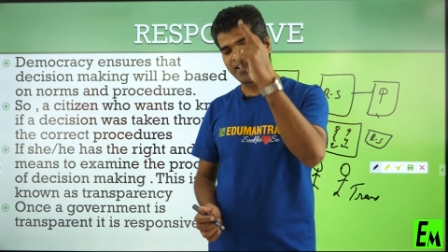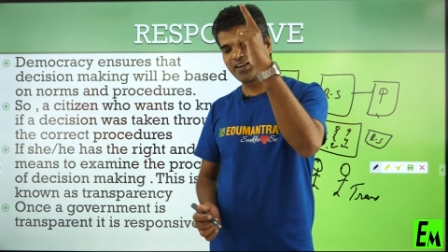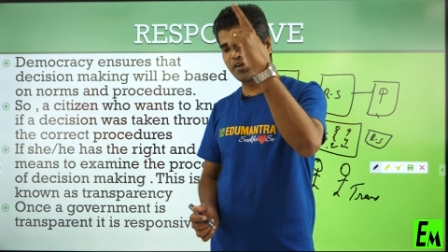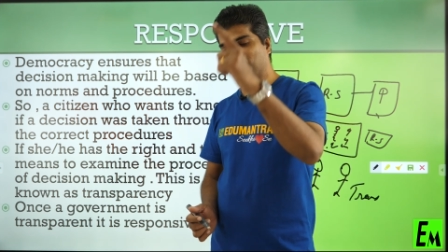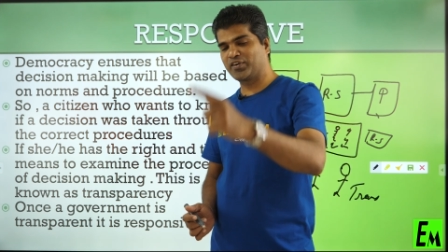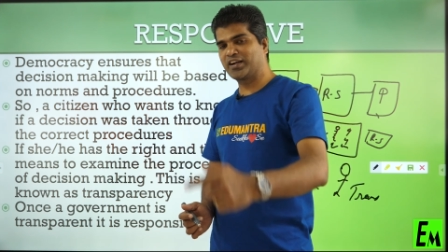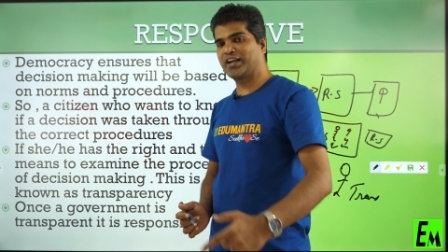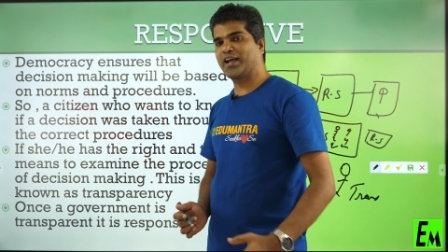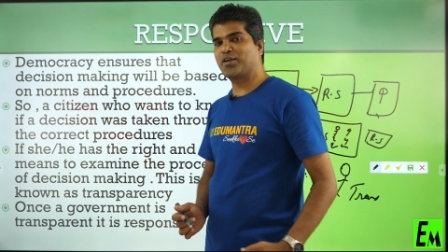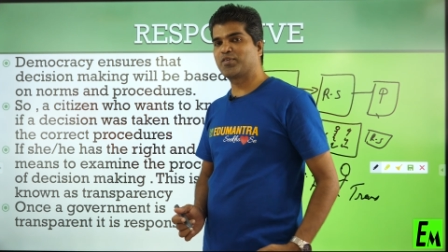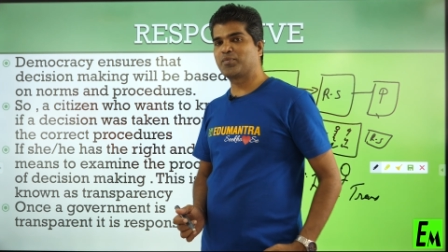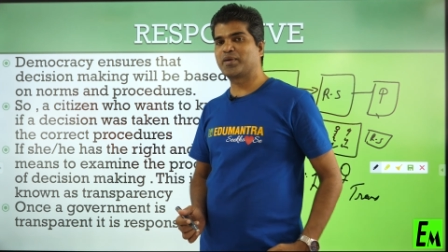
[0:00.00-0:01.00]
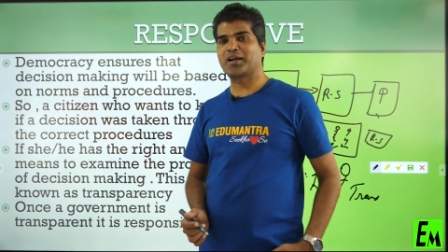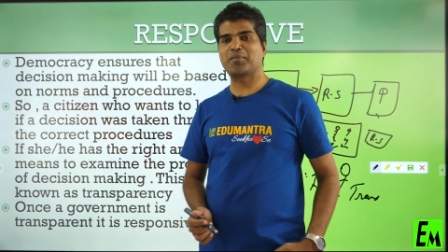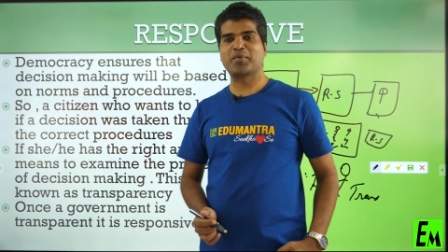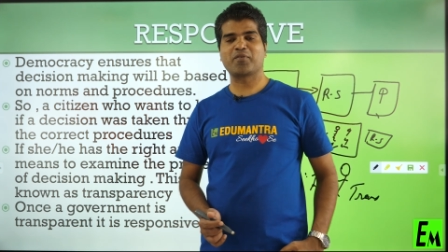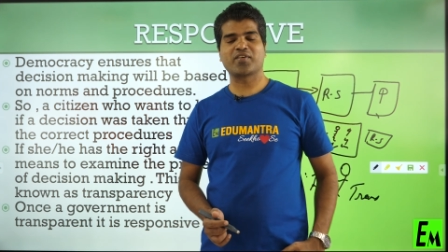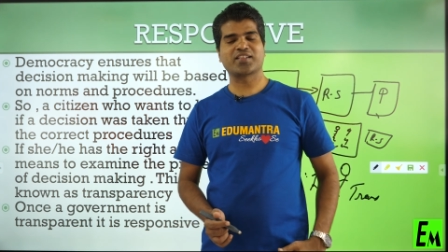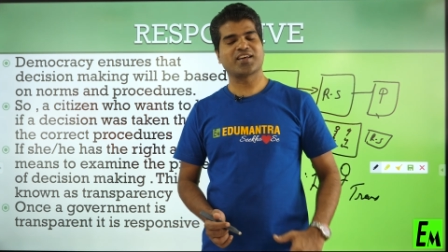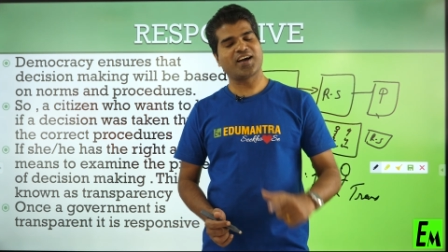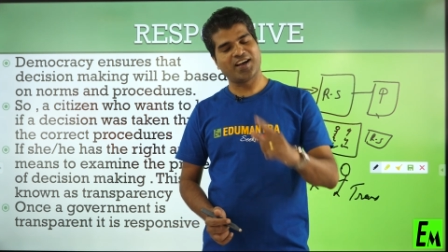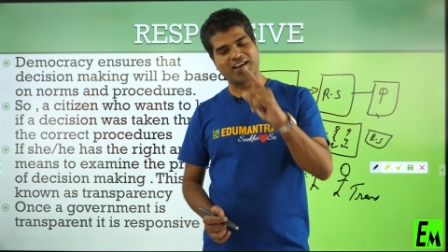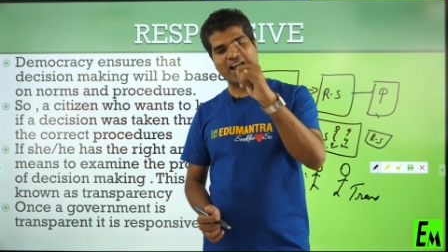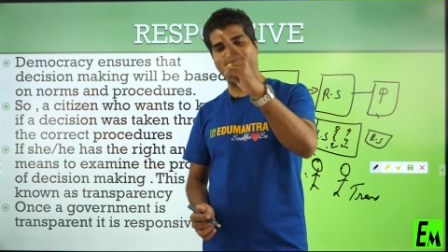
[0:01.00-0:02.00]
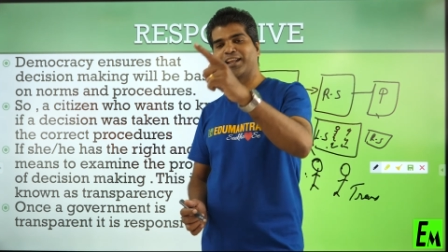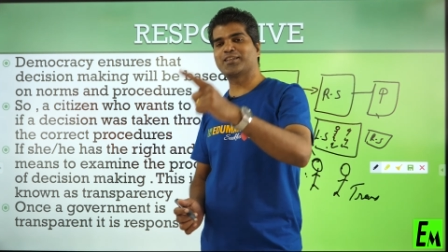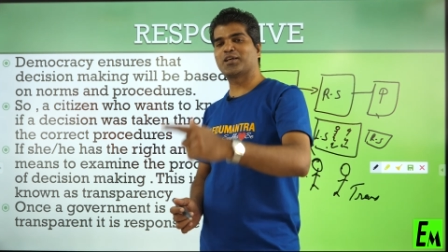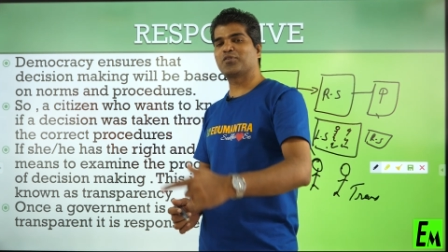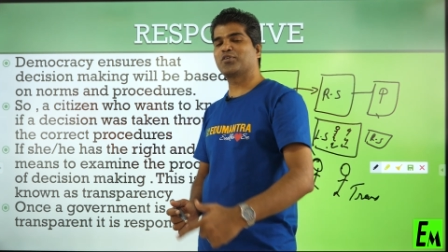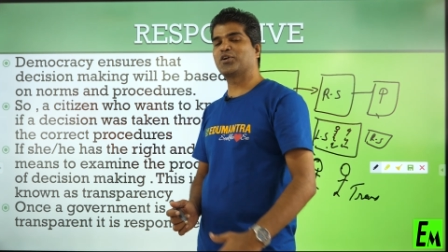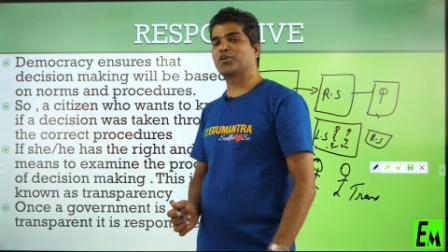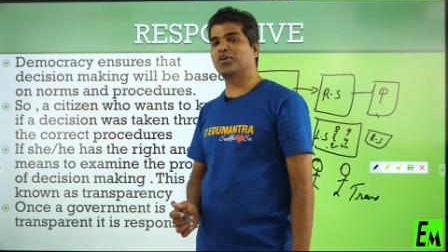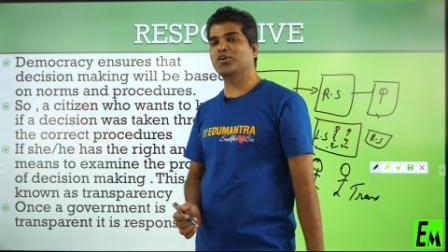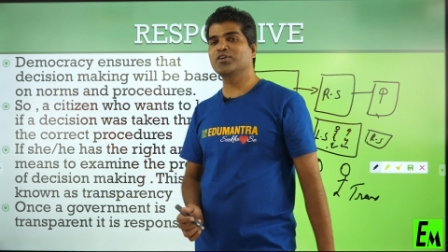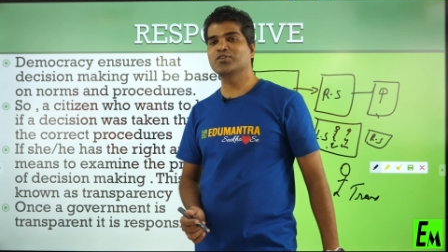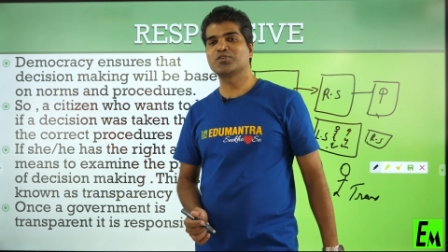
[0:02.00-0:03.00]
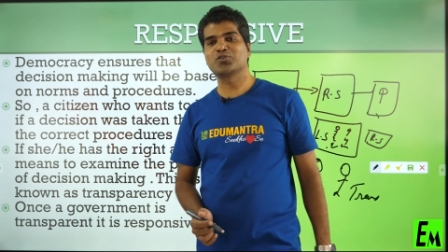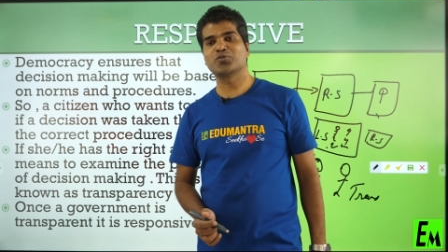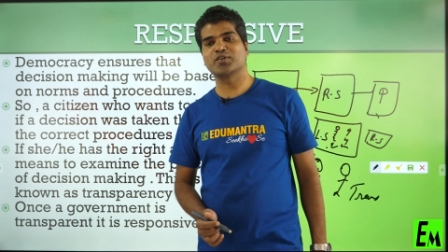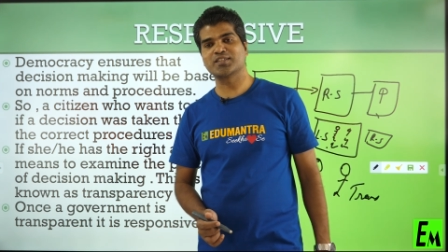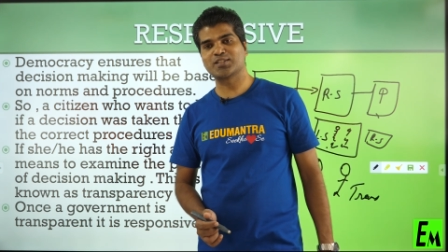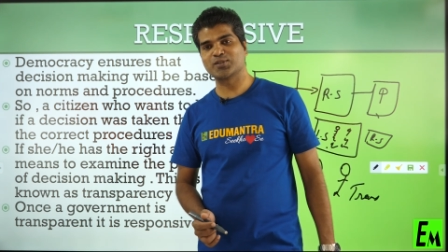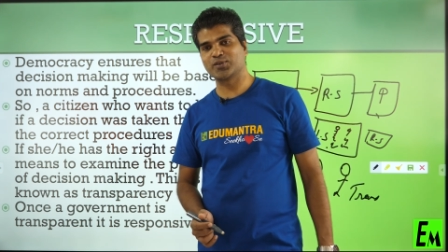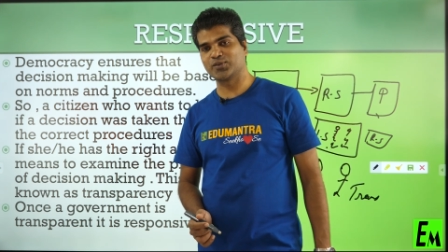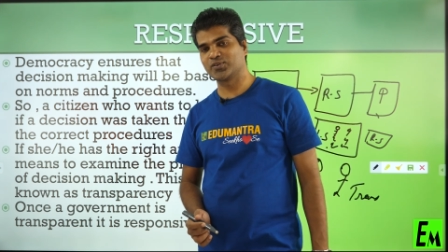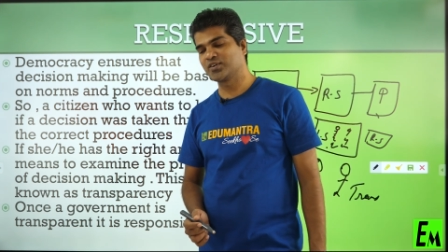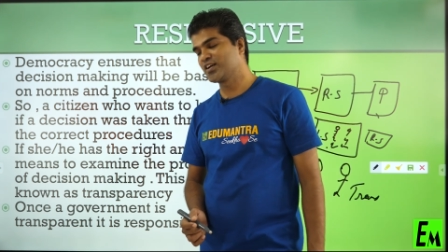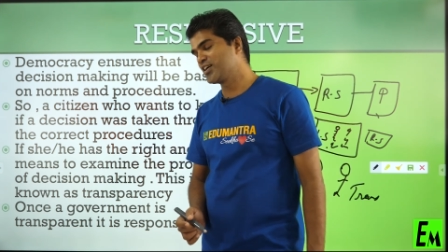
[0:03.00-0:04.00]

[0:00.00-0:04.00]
Definitely I will be coming with another video towards to you.